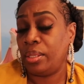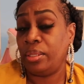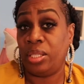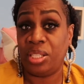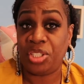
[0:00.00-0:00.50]

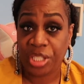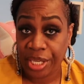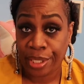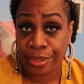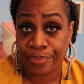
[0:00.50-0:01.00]
This
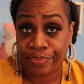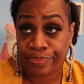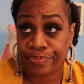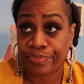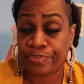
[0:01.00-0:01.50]
year,
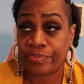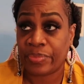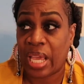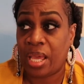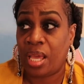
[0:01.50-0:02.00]

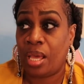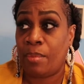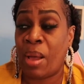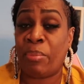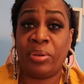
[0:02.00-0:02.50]

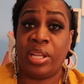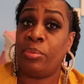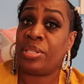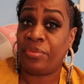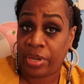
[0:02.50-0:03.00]
my birthday
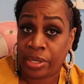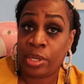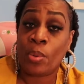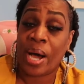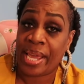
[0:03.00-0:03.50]
was very
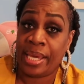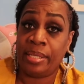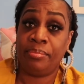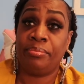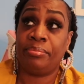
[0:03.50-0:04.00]
quiet.